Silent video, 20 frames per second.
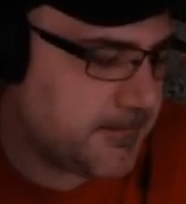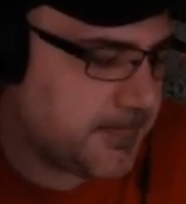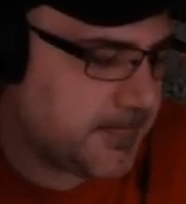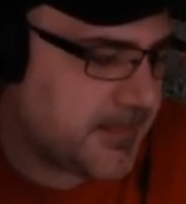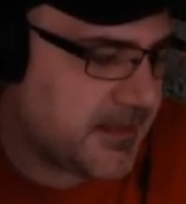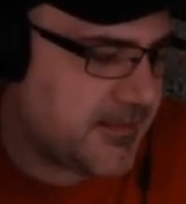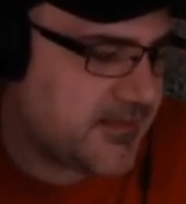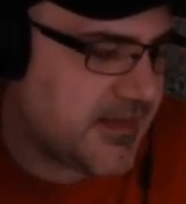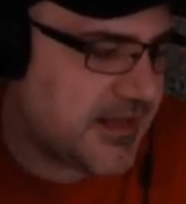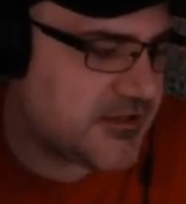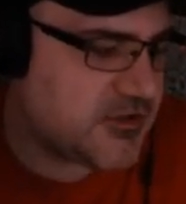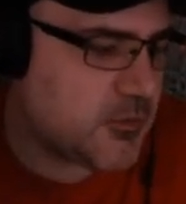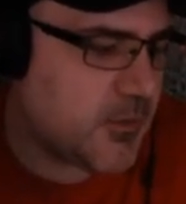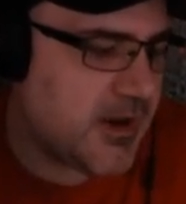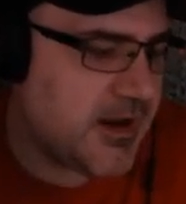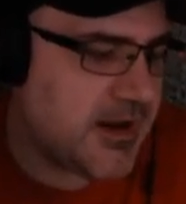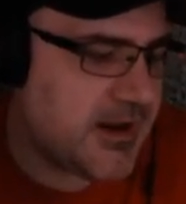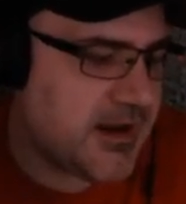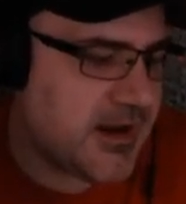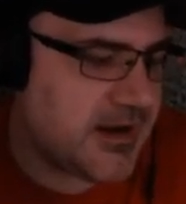and that's
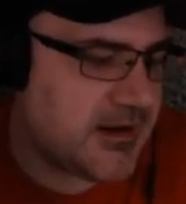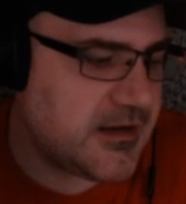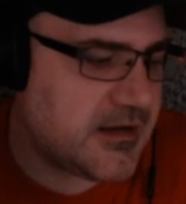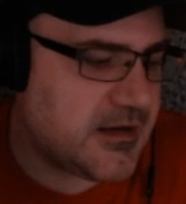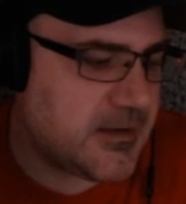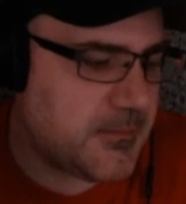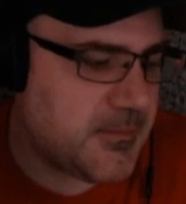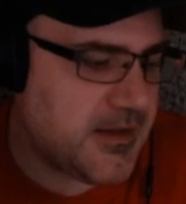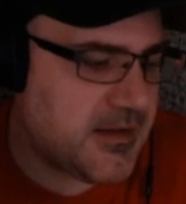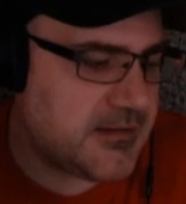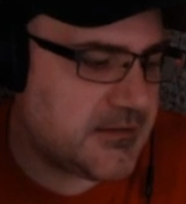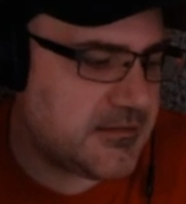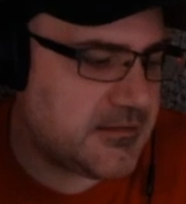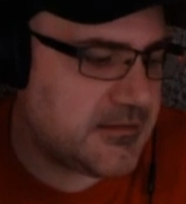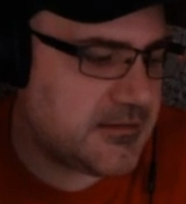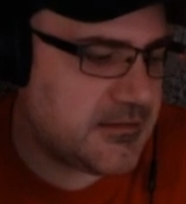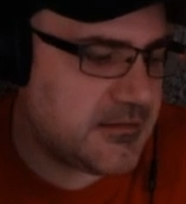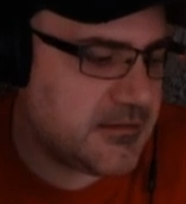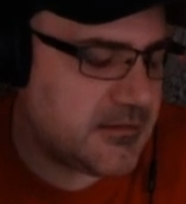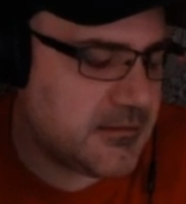why I kind of commend
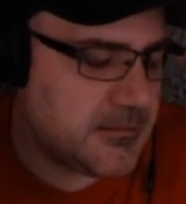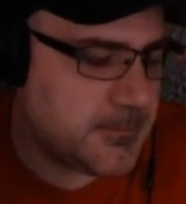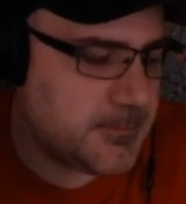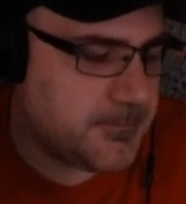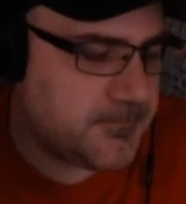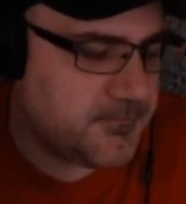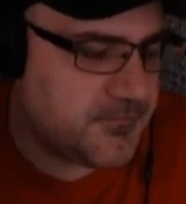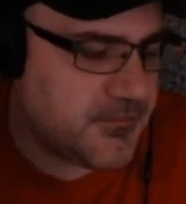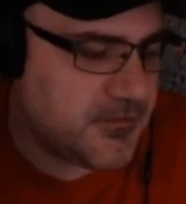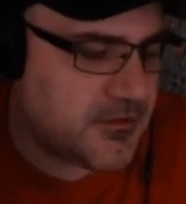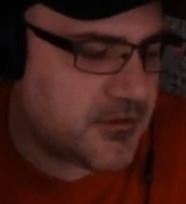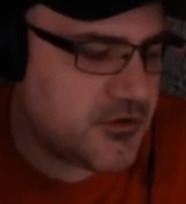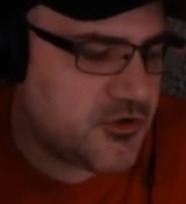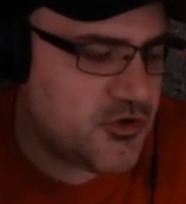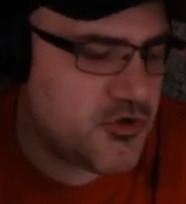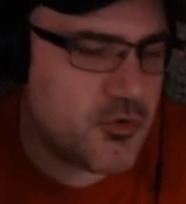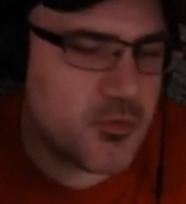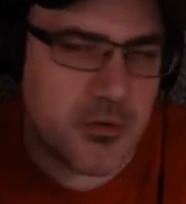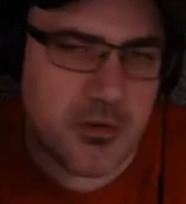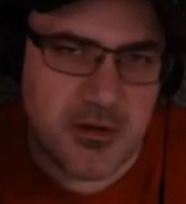the
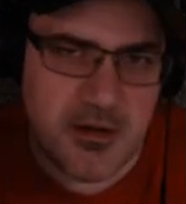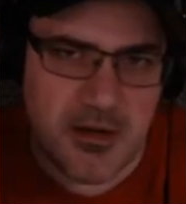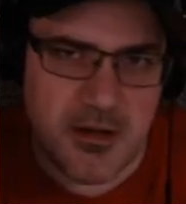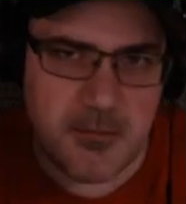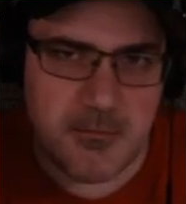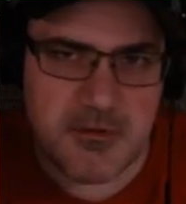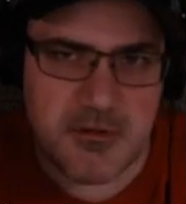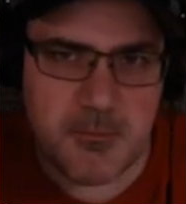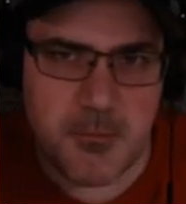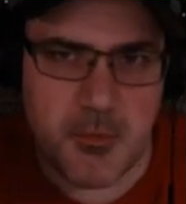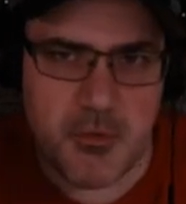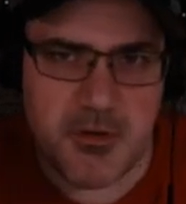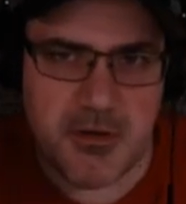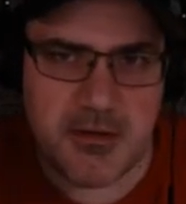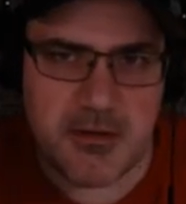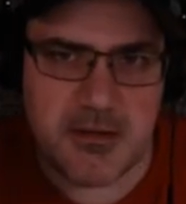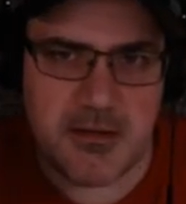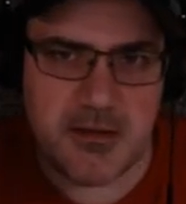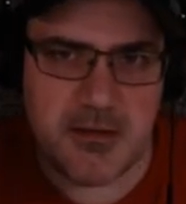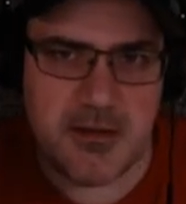newer games, point and
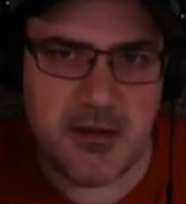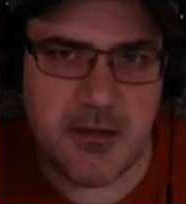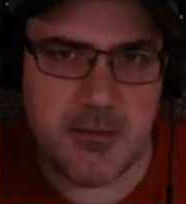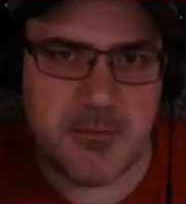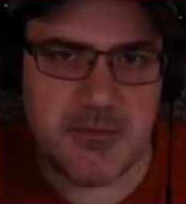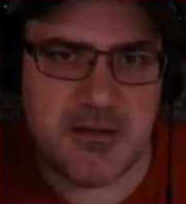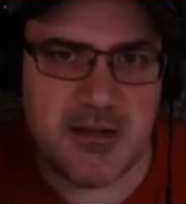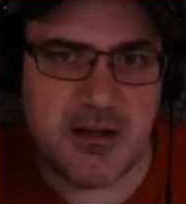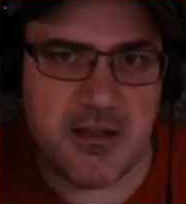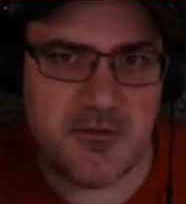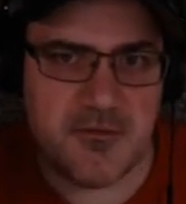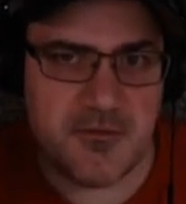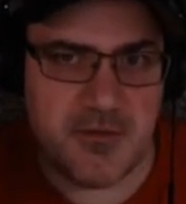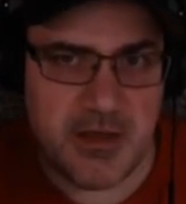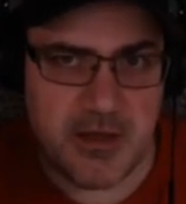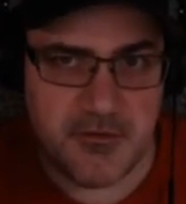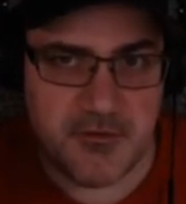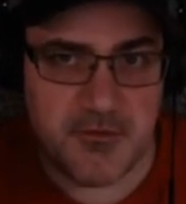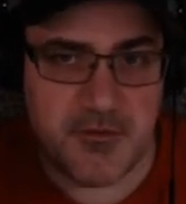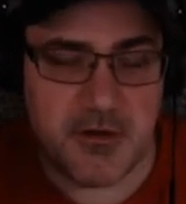click games that
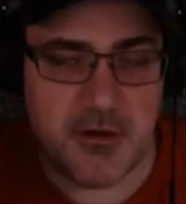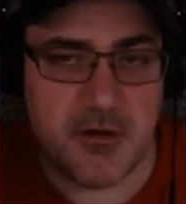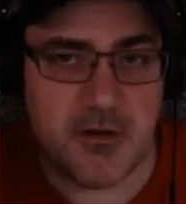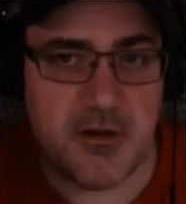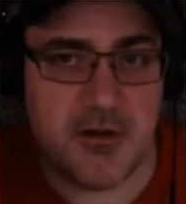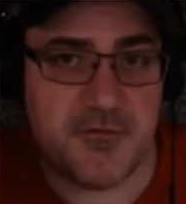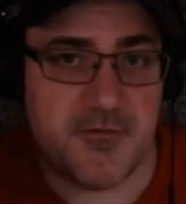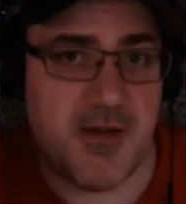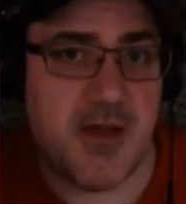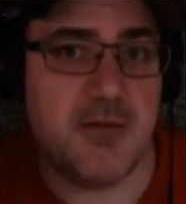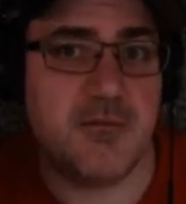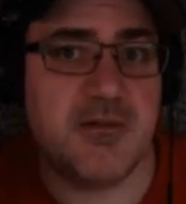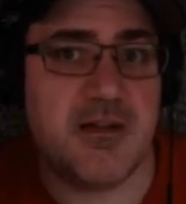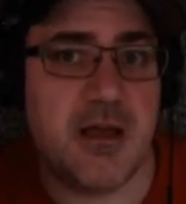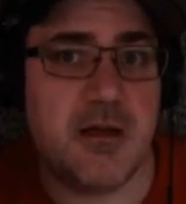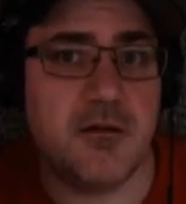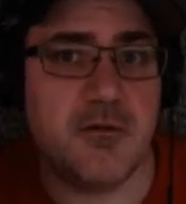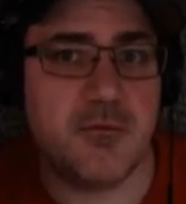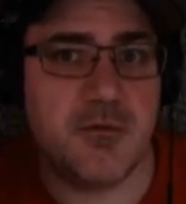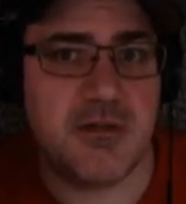I found
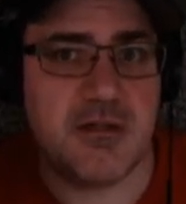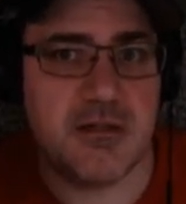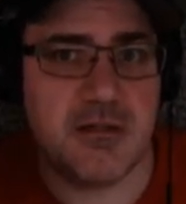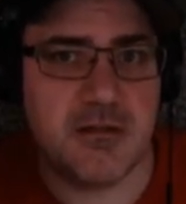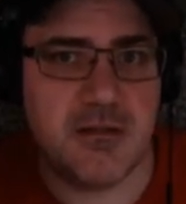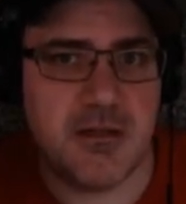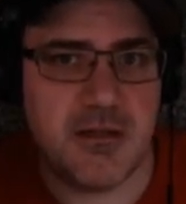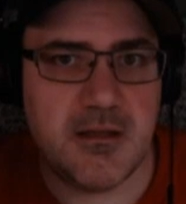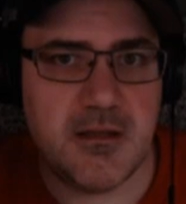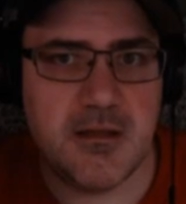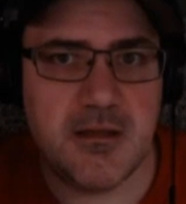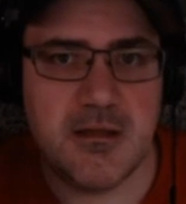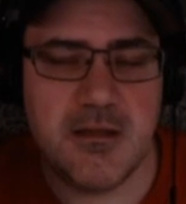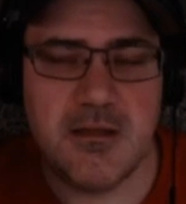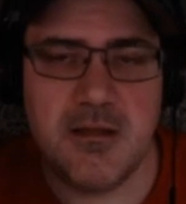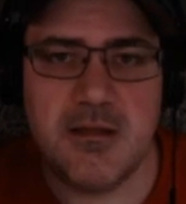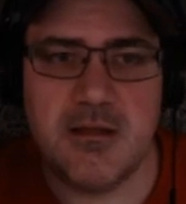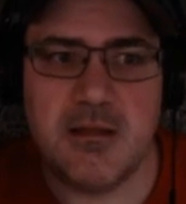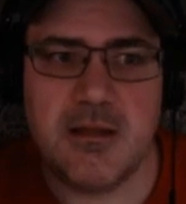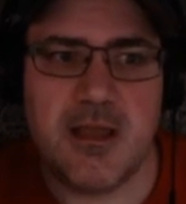out recently,
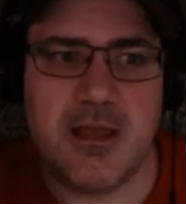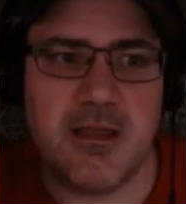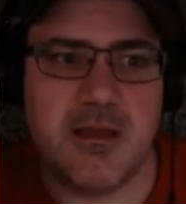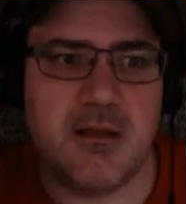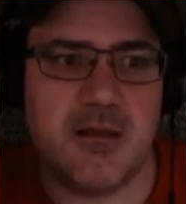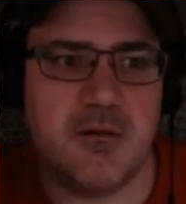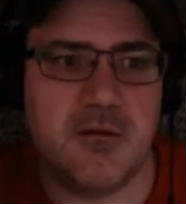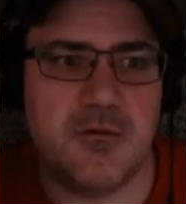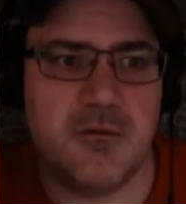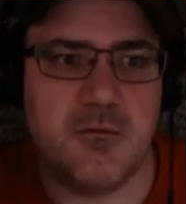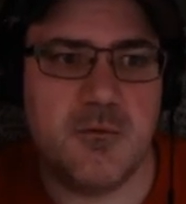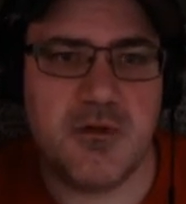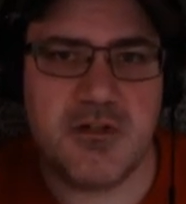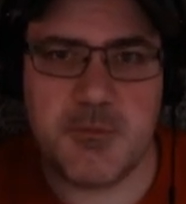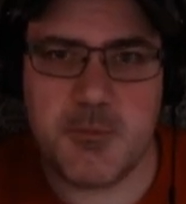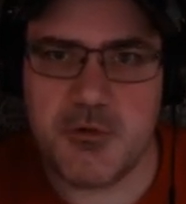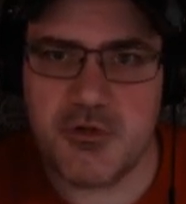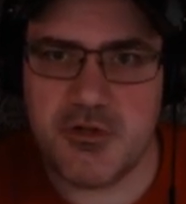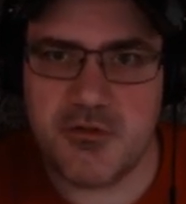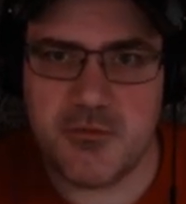like
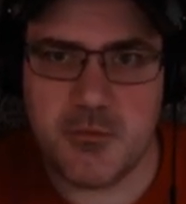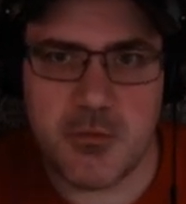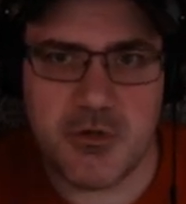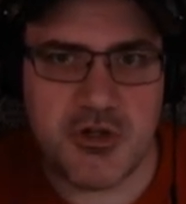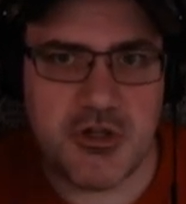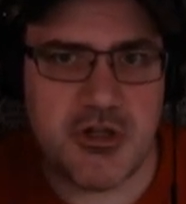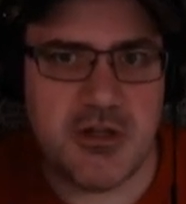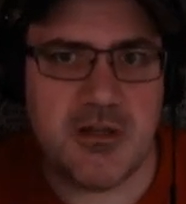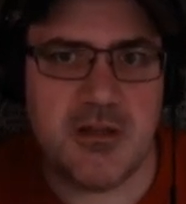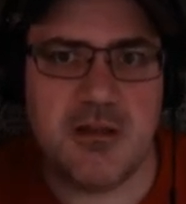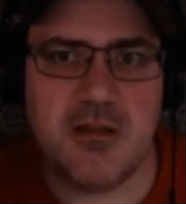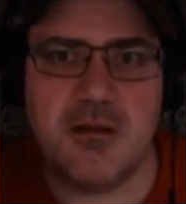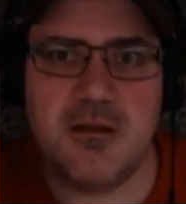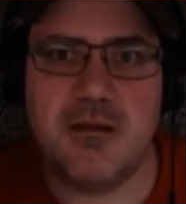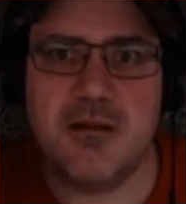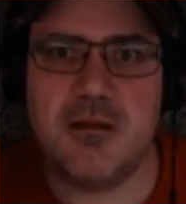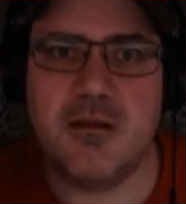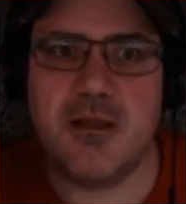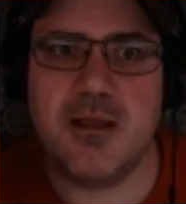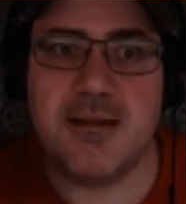Whispers of a
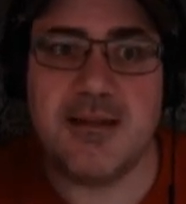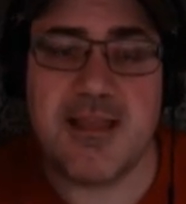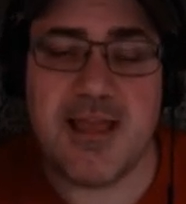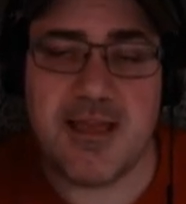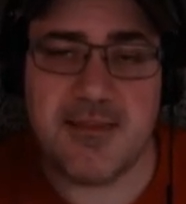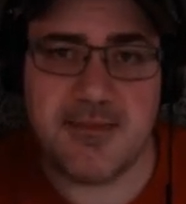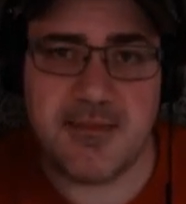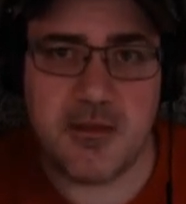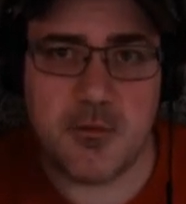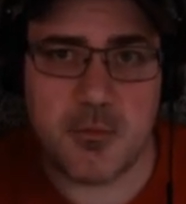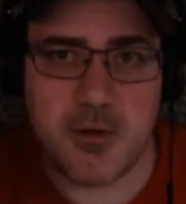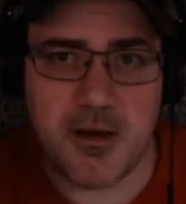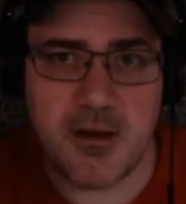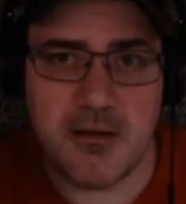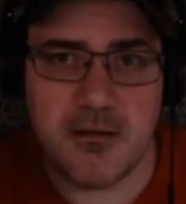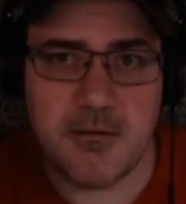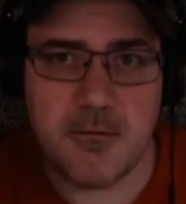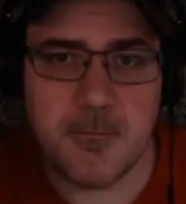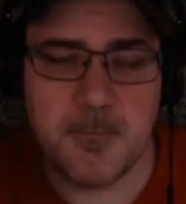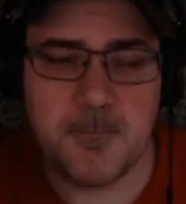Machine and Kathy
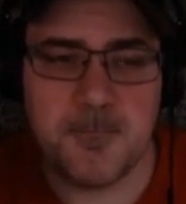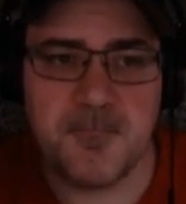Rain.